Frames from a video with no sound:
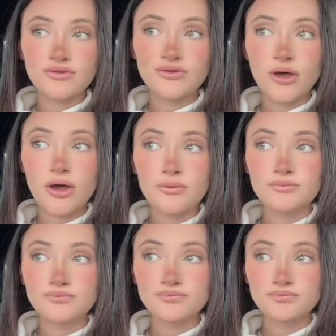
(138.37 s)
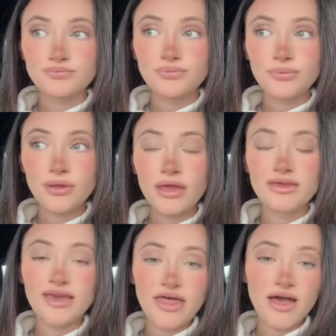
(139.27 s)
So
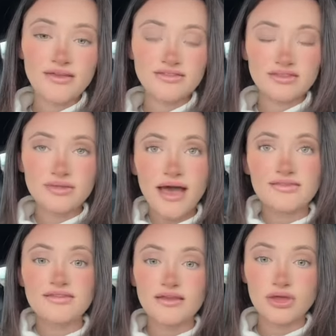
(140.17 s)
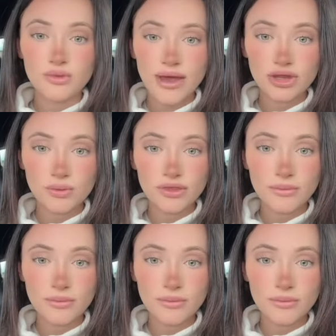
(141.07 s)
yeah, that's that's the situation with the